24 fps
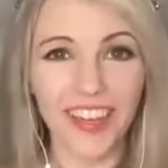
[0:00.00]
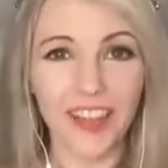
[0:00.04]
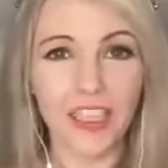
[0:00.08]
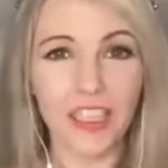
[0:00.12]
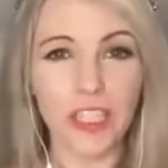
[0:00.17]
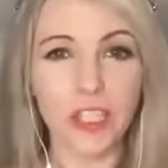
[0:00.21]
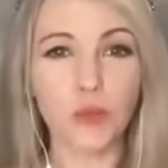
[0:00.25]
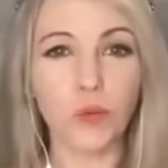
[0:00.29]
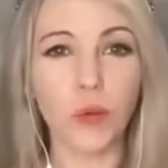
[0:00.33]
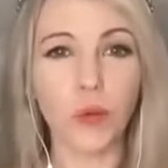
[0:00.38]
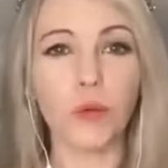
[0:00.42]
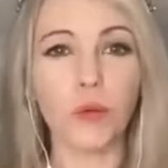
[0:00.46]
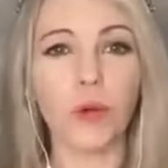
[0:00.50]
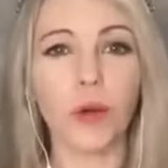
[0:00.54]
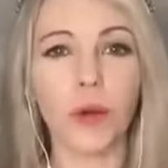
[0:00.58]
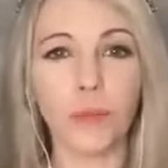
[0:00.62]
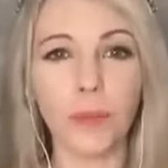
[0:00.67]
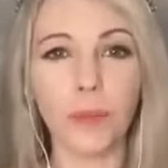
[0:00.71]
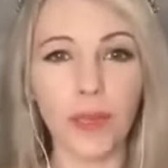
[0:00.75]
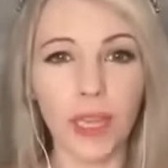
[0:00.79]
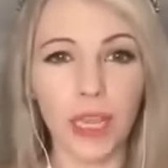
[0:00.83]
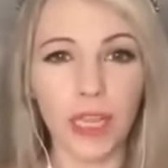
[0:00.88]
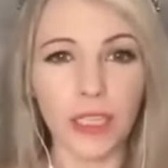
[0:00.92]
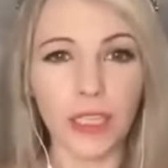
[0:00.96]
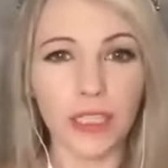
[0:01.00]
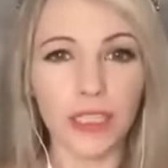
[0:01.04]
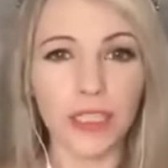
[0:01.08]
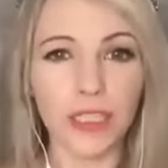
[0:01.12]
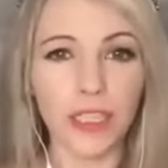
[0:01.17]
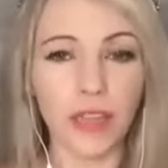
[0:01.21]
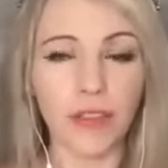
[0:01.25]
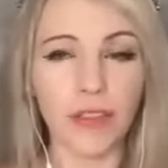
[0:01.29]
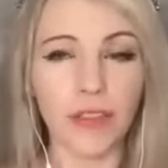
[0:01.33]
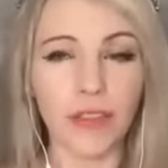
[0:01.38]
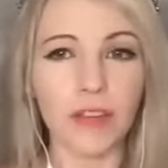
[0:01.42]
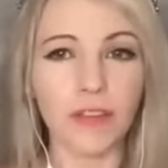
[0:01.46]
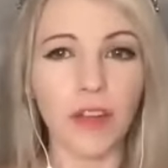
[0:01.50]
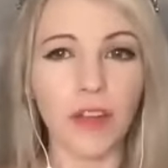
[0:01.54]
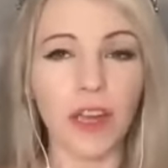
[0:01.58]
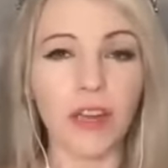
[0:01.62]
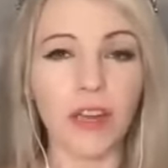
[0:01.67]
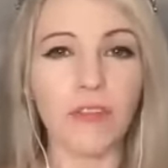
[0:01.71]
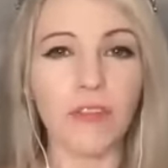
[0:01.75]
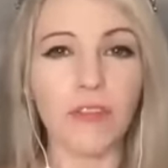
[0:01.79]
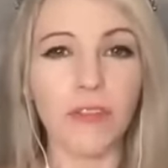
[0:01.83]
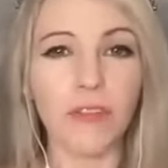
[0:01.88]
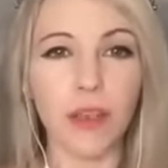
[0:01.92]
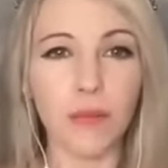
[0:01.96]
This is what we're up against. And the
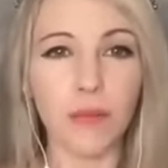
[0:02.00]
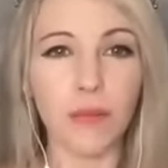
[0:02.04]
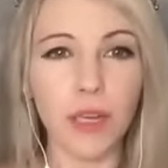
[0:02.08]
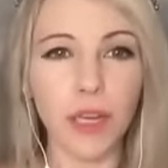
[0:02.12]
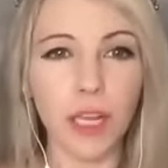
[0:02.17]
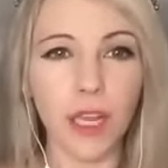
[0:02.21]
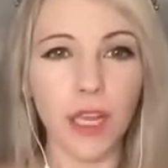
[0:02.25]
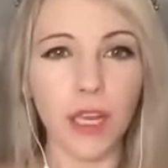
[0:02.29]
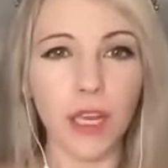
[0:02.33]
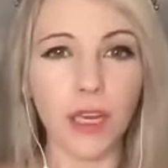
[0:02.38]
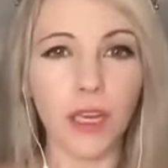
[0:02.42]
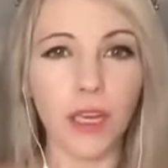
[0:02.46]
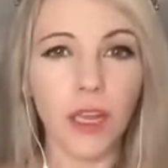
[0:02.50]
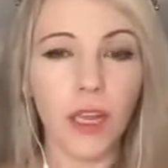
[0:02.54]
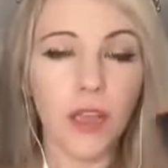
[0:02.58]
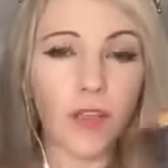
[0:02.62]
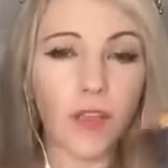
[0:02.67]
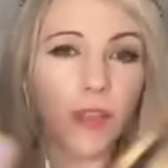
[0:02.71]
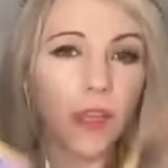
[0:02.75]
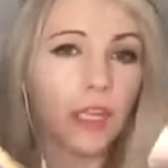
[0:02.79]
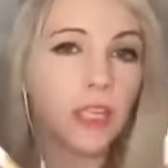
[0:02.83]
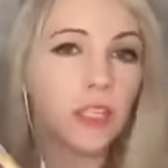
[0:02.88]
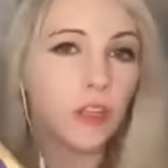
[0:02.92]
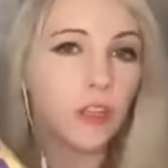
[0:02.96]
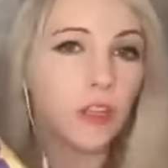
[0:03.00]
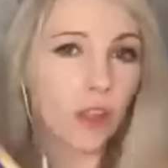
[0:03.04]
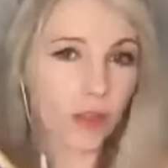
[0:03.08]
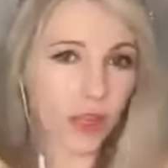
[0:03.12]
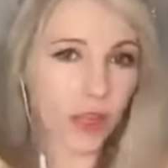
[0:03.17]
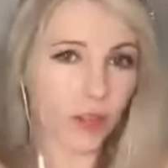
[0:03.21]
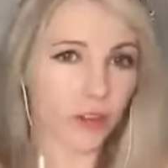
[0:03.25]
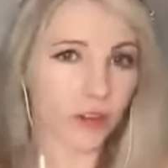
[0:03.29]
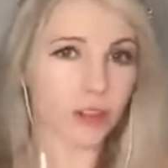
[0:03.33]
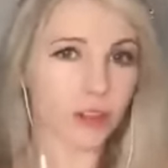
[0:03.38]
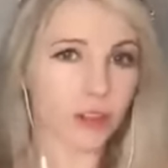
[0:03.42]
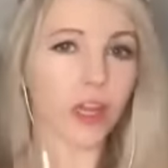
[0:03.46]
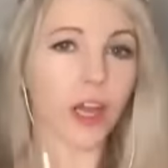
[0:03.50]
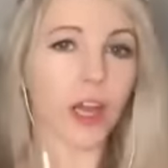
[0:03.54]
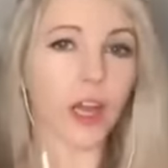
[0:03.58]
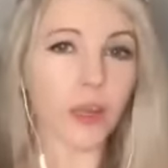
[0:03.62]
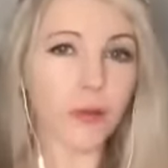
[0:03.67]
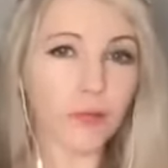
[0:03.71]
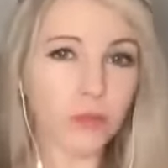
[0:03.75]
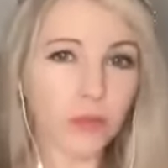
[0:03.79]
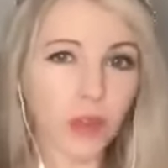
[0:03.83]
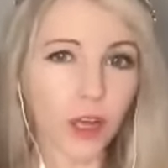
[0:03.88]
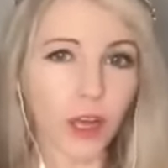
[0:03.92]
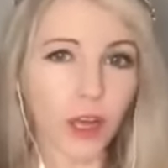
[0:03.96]
divine feminine that is on the other
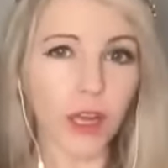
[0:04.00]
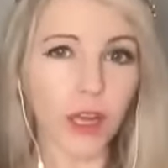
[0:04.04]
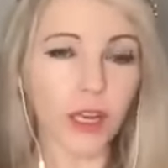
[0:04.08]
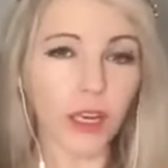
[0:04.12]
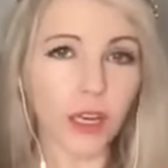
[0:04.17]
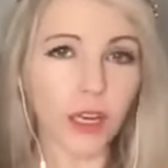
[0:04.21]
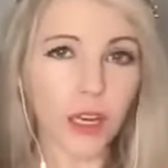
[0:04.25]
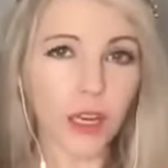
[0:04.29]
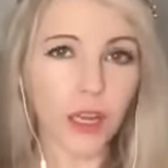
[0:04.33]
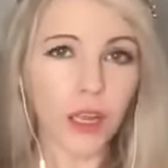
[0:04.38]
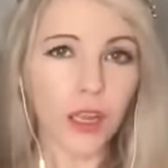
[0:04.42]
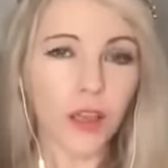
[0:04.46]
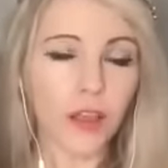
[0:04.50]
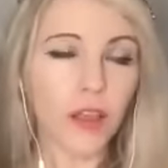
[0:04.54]
timeline